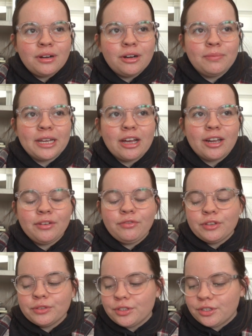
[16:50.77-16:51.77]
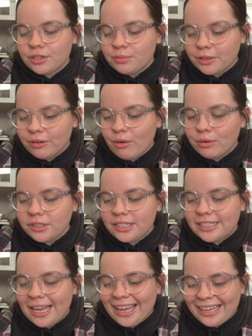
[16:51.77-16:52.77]
Oh my God, I feel super old
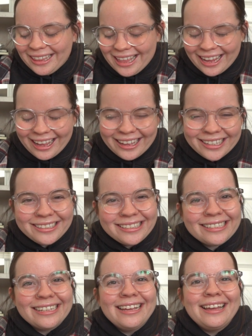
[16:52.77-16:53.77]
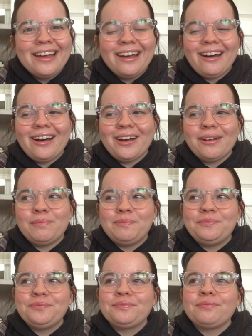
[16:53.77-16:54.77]
saying
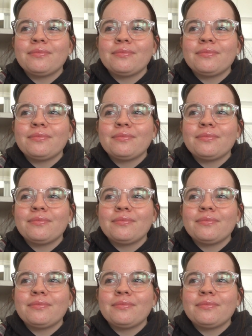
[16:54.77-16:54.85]
that.